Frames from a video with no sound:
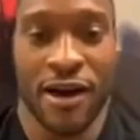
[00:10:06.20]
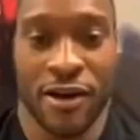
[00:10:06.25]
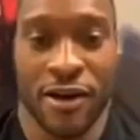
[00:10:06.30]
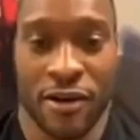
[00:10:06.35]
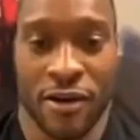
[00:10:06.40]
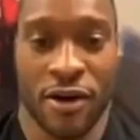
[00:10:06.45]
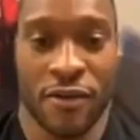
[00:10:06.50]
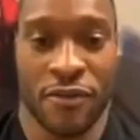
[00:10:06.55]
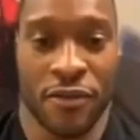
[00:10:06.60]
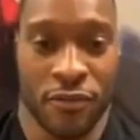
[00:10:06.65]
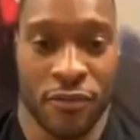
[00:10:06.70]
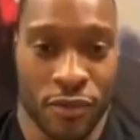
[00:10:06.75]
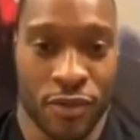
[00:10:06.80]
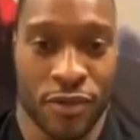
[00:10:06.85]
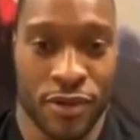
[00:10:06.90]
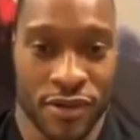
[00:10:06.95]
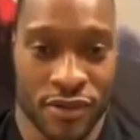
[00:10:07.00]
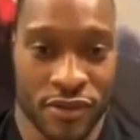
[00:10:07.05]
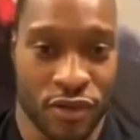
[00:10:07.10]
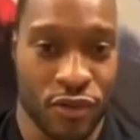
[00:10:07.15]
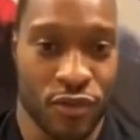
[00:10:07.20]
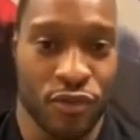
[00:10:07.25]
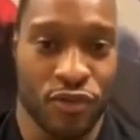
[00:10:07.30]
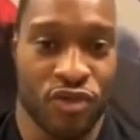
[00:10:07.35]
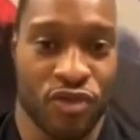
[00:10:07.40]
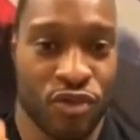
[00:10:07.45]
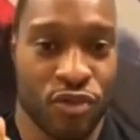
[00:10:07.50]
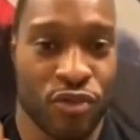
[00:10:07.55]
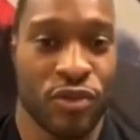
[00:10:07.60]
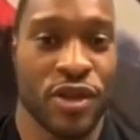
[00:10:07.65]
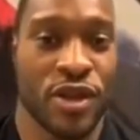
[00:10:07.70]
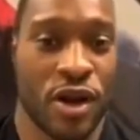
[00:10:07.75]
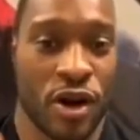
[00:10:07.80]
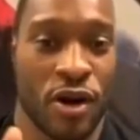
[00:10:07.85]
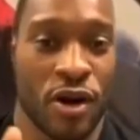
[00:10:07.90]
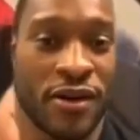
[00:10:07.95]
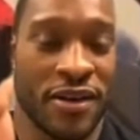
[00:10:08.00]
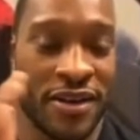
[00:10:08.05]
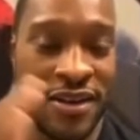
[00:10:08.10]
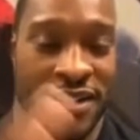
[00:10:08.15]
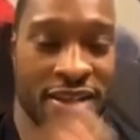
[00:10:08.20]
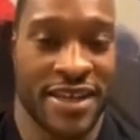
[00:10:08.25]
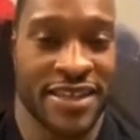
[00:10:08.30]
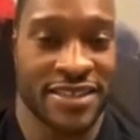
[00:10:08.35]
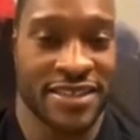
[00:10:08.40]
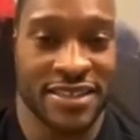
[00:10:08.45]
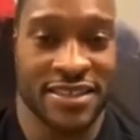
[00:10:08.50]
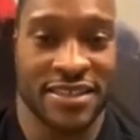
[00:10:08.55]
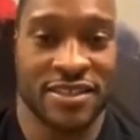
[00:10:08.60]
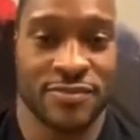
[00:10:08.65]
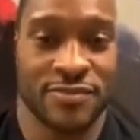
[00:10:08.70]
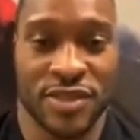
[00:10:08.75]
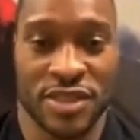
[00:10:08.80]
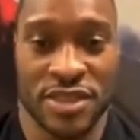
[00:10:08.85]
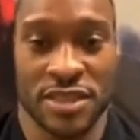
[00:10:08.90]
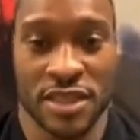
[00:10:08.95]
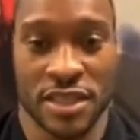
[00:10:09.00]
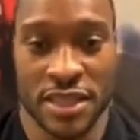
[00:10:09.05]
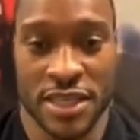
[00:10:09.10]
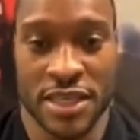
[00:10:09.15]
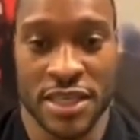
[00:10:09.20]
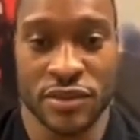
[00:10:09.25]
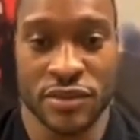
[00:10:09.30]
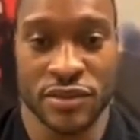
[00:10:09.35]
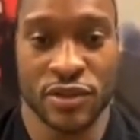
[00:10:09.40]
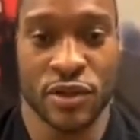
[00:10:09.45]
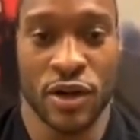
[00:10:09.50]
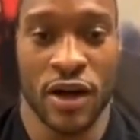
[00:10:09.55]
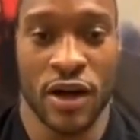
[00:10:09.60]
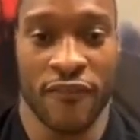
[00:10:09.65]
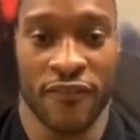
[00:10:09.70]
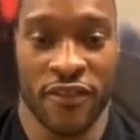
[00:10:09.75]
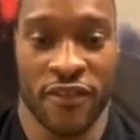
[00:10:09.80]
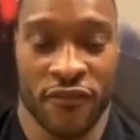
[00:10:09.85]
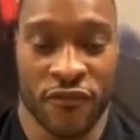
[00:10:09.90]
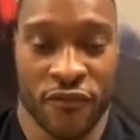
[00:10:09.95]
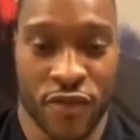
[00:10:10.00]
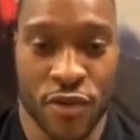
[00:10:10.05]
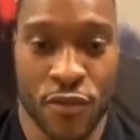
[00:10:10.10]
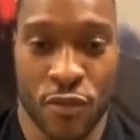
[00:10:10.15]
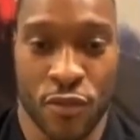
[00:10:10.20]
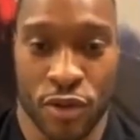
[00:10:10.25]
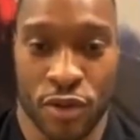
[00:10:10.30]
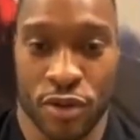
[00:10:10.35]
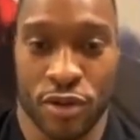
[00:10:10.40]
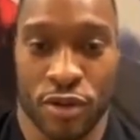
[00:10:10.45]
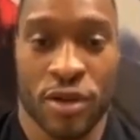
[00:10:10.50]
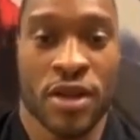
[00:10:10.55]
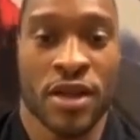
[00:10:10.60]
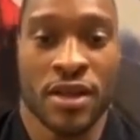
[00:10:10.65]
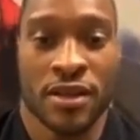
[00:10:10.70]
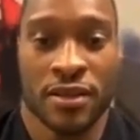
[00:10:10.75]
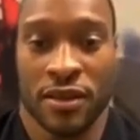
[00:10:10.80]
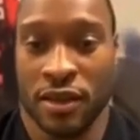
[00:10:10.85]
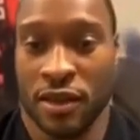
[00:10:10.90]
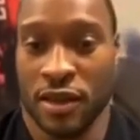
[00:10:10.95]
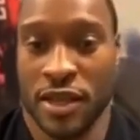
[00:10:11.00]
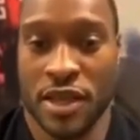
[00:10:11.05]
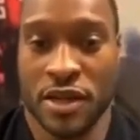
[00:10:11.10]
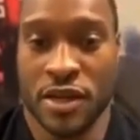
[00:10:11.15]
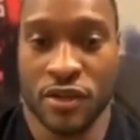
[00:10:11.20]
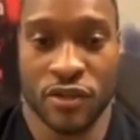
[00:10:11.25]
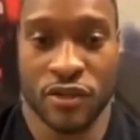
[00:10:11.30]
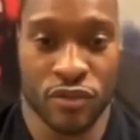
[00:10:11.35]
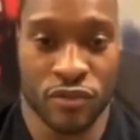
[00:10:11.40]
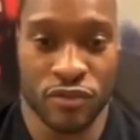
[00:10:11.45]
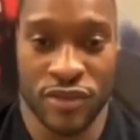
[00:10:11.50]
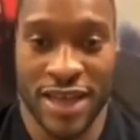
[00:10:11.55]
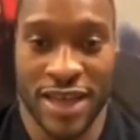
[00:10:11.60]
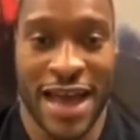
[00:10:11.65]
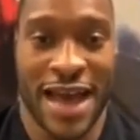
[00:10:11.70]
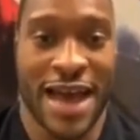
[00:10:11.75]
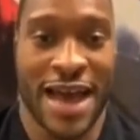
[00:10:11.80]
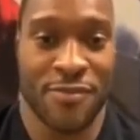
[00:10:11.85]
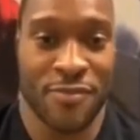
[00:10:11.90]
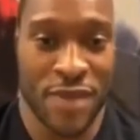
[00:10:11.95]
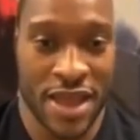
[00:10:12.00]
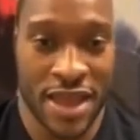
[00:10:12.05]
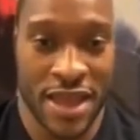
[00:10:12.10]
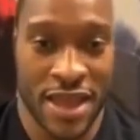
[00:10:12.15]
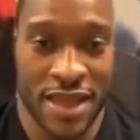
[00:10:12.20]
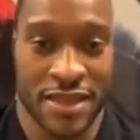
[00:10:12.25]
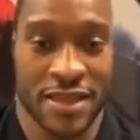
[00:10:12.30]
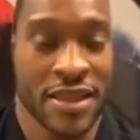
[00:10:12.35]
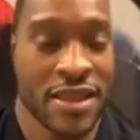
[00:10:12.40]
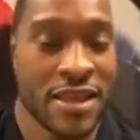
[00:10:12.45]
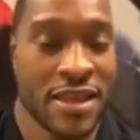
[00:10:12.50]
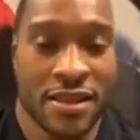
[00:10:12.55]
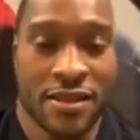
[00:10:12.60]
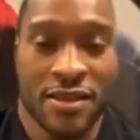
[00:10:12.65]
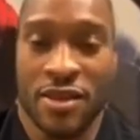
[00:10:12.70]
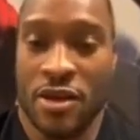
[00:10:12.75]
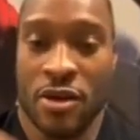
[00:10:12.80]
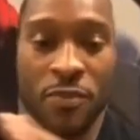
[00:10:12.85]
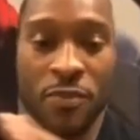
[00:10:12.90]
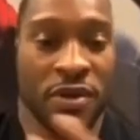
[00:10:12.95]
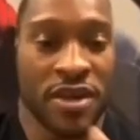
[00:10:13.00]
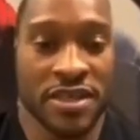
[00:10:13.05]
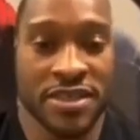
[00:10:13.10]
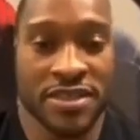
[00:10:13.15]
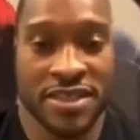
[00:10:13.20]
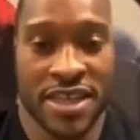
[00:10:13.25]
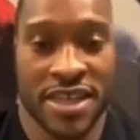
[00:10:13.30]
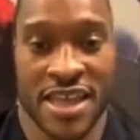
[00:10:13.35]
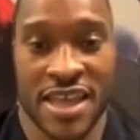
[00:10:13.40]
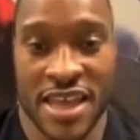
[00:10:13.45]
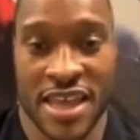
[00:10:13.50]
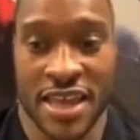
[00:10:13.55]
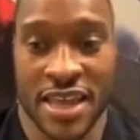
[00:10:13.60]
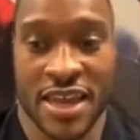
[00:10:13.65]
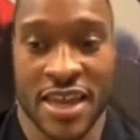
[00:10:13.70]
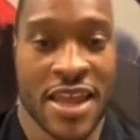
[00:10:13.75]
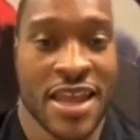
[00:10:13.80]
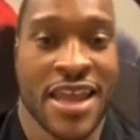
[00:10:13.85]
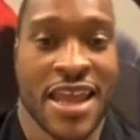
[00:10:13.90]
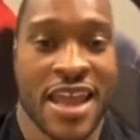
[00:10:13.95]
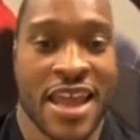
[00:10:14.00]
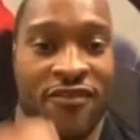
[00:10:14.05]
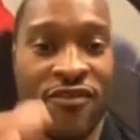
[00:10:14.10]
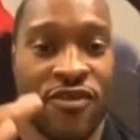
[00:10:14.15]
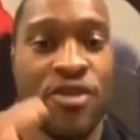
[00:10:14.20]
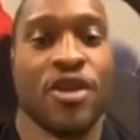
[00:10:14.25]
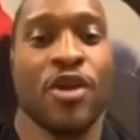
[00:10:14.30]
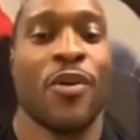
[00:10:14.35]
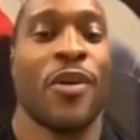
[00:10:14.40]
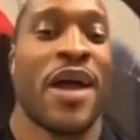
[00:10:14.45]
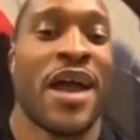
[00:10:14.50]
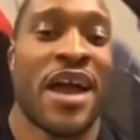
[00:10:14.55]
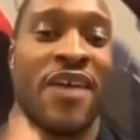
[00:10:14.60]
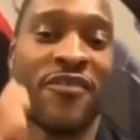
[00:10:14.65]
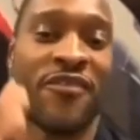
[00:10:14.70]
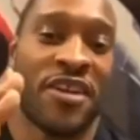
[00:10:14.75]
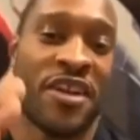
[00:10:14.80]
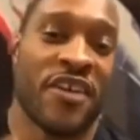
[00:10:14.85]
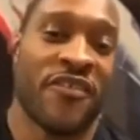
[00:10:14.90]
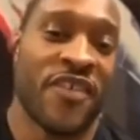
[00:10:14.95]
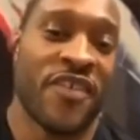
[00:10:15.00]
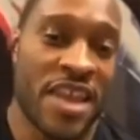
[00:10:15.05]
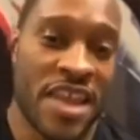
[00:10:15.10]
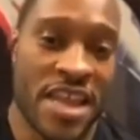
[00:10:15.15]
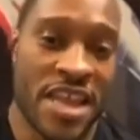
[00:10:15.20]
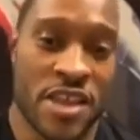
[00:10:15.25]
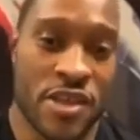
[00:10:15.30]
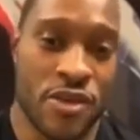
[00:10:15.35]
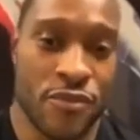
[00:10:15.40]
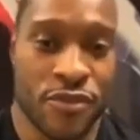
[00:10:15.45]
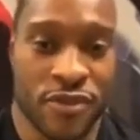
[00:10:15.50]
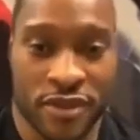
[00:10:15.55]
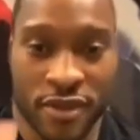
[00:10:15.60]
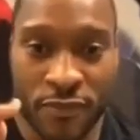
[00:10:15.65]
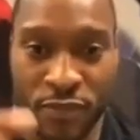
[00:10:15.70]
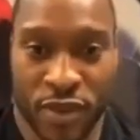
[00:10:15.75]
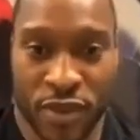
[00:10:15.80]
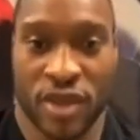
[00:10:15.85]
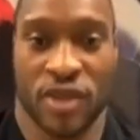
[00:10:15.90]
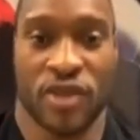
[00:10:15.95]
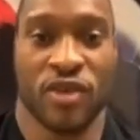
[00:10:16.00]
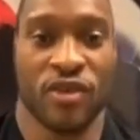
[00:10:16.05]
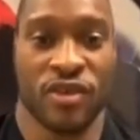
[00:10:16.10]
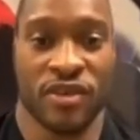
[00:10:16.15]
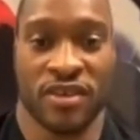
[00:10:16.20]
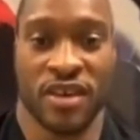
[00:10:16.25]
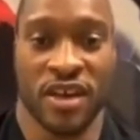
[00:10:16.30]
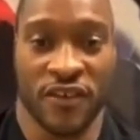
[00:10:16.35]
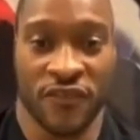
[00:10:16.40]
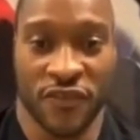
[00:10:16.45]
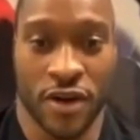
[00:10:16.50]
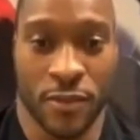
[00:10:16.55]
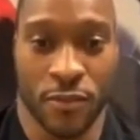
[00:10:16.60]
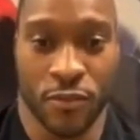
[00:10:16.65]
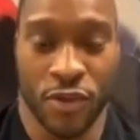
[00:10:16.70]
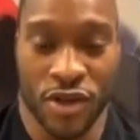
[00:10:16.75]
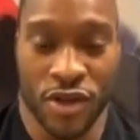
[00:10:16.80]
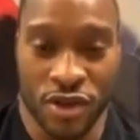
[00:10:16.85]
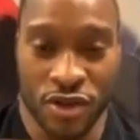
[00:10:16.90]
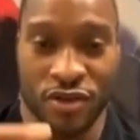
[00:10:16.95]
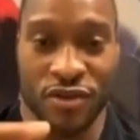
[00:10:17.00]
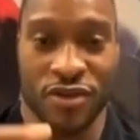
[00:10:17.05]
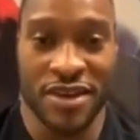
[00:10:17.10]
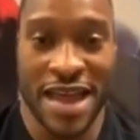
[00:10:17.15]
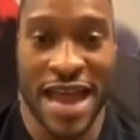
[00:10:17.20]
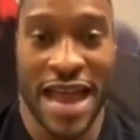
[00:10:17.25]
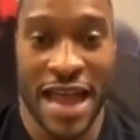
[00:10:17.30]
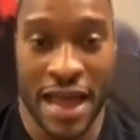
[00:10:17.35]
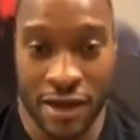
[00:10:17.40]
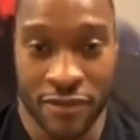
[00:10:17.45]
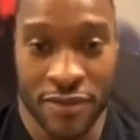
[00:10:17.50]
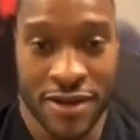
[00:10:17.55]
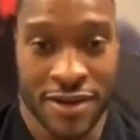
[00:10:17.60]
are the ones who truly aren't destined to be the leaders of the free world, the leaders who guide man, because again, if you don't have enough in you to pick yourself up when you're down,